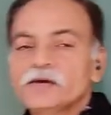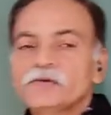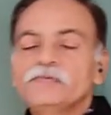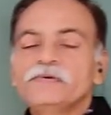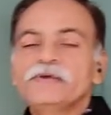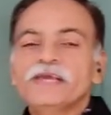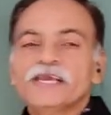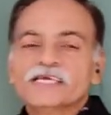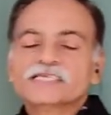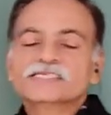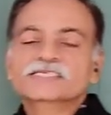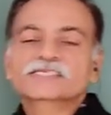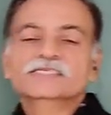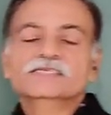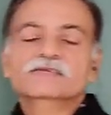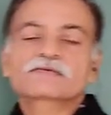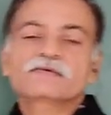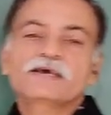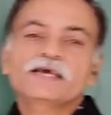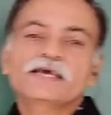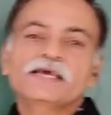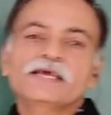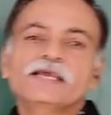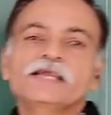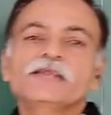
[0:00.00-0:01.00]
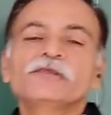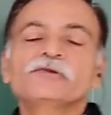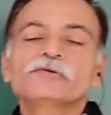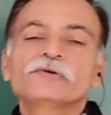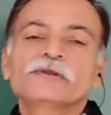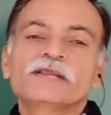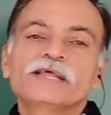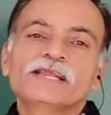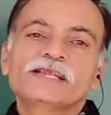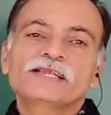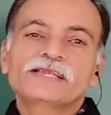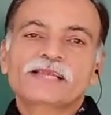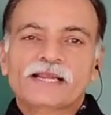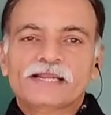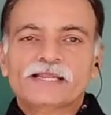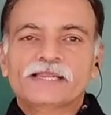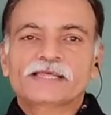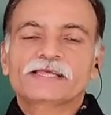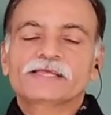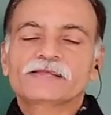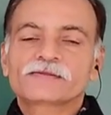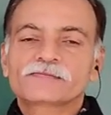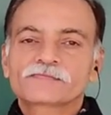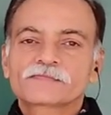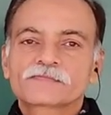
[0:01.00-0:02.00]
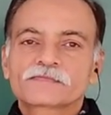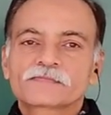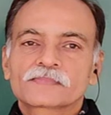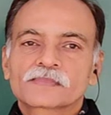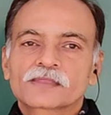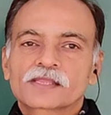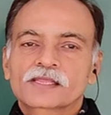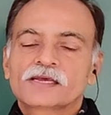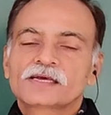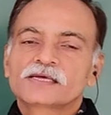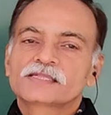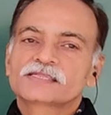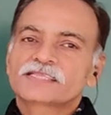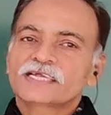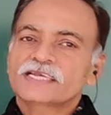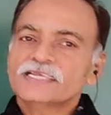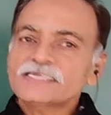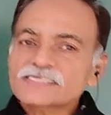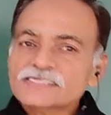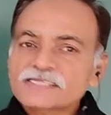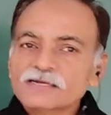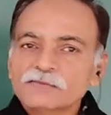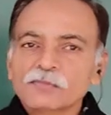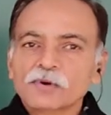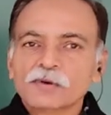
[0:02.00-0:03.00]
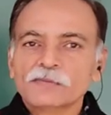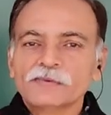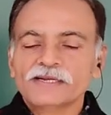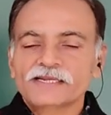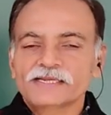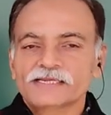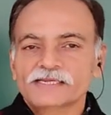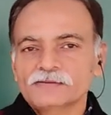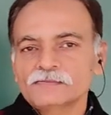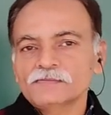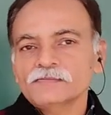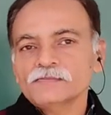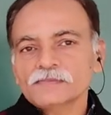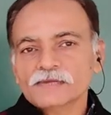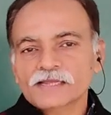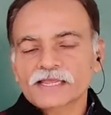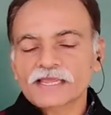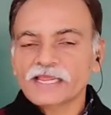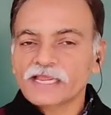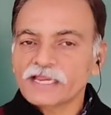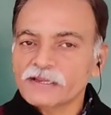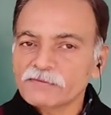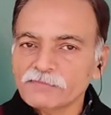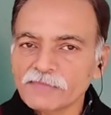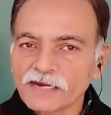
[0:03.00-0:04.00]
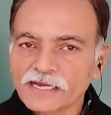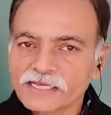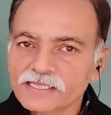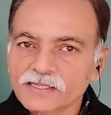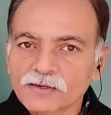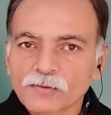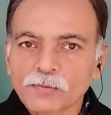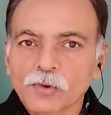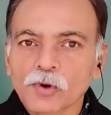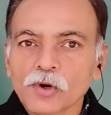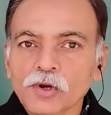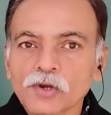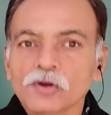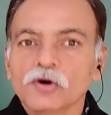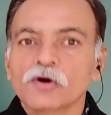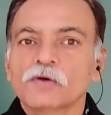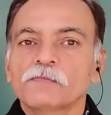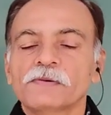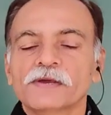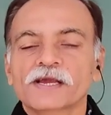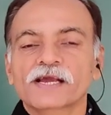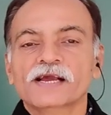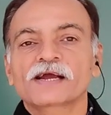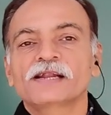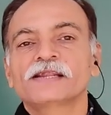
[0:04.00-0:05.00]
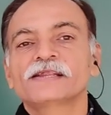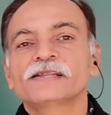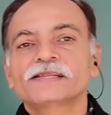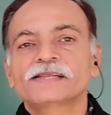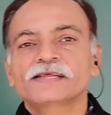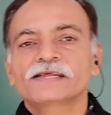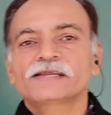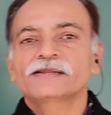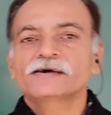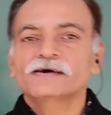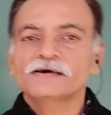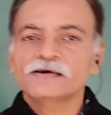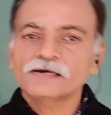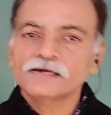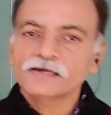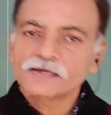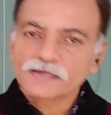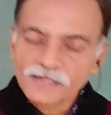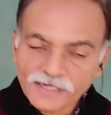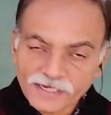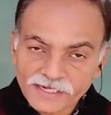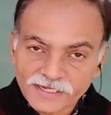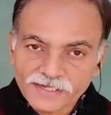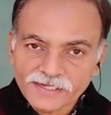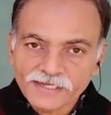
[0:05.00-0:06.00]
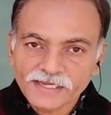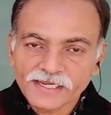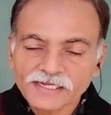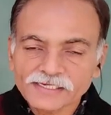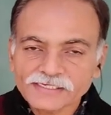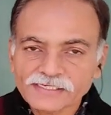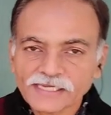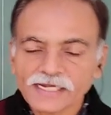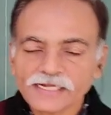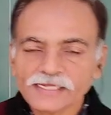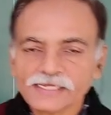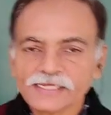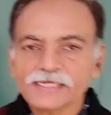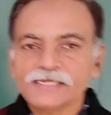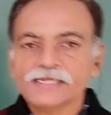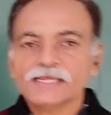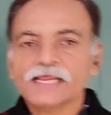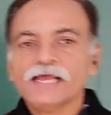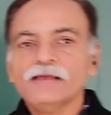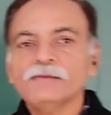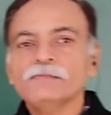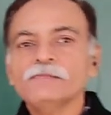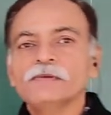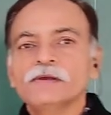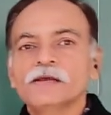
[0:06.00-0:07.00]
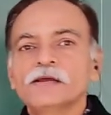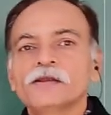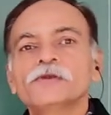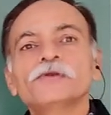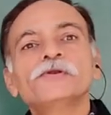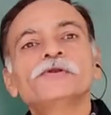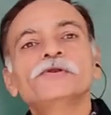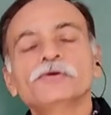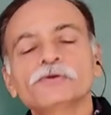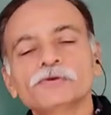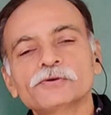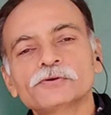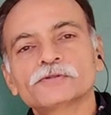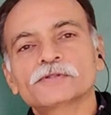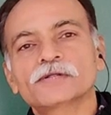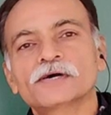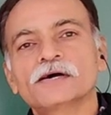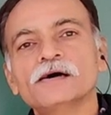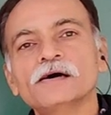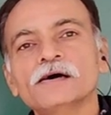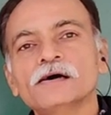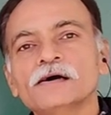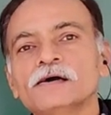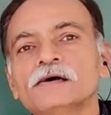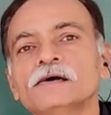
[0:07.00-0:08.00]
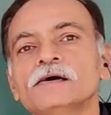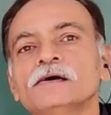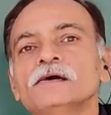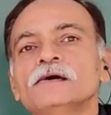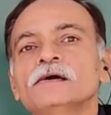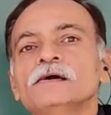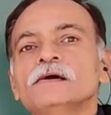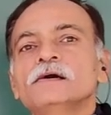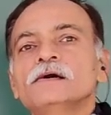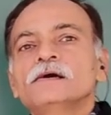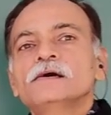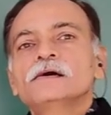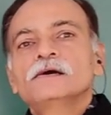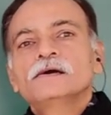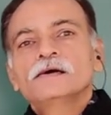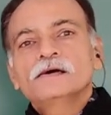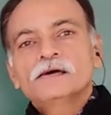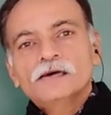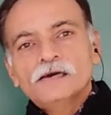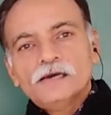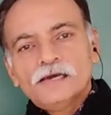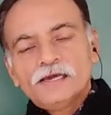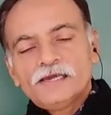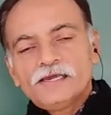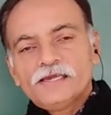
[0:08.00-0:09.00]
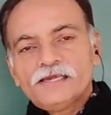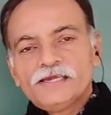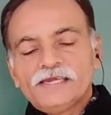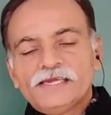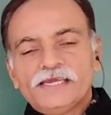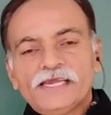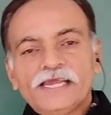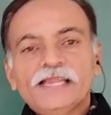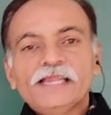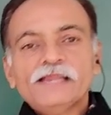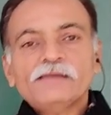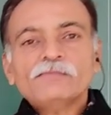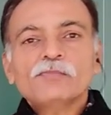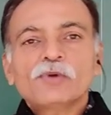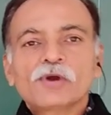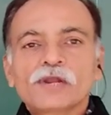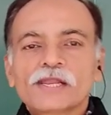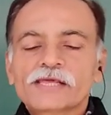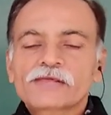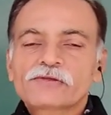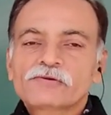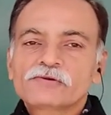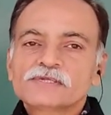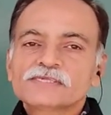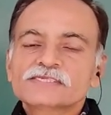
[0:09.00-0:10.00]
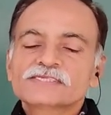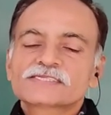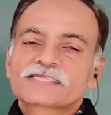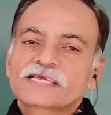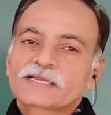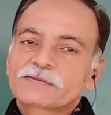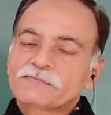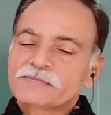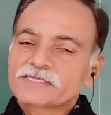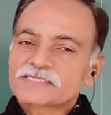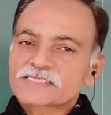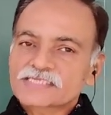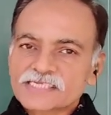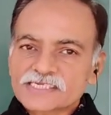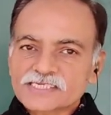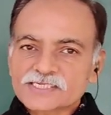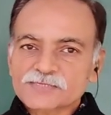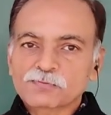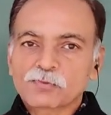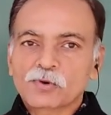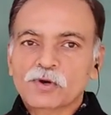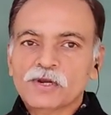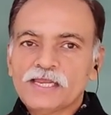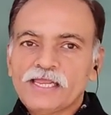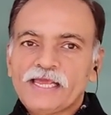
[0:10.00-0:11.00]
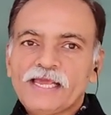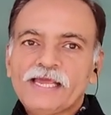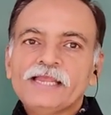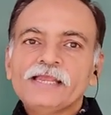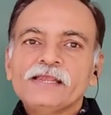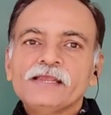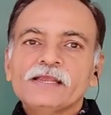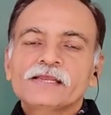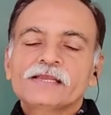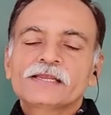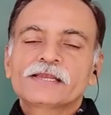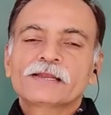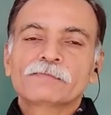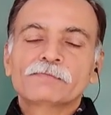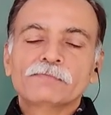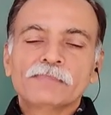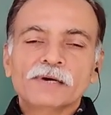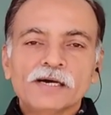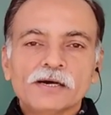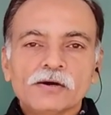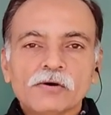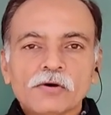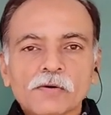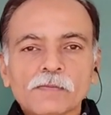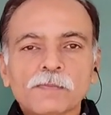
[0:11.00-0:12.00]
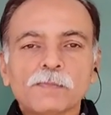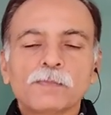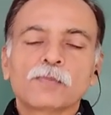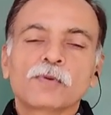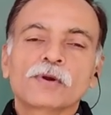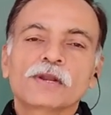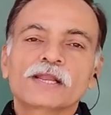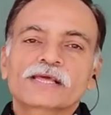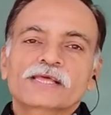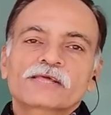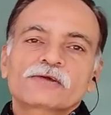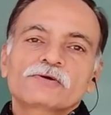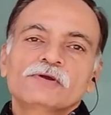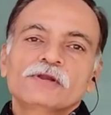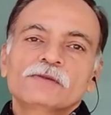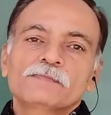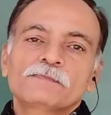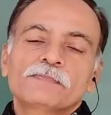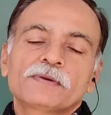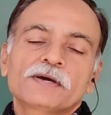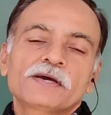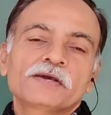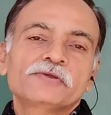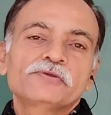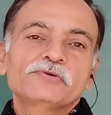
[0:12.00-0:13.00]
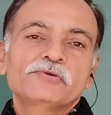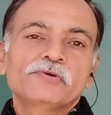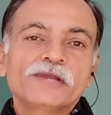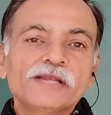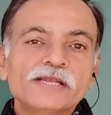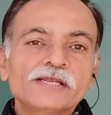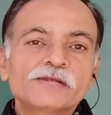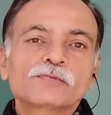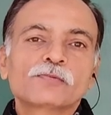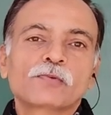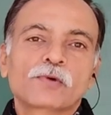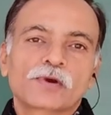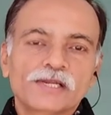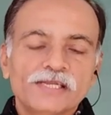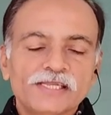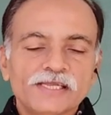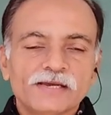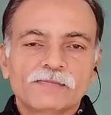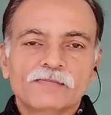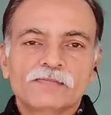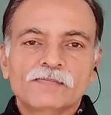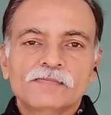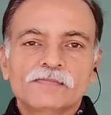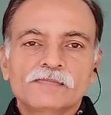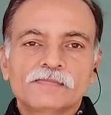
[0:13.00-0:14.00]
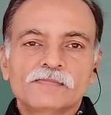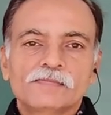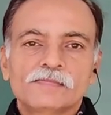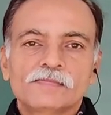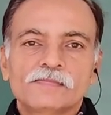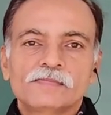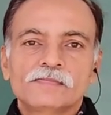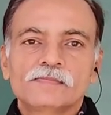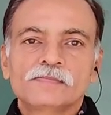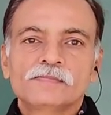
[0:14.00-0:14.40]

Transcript: Vx square into delta T. That is the momentum gained by the wall of a container in delta T time due to the n molecules, that means the small n, number of molecule per unit volume.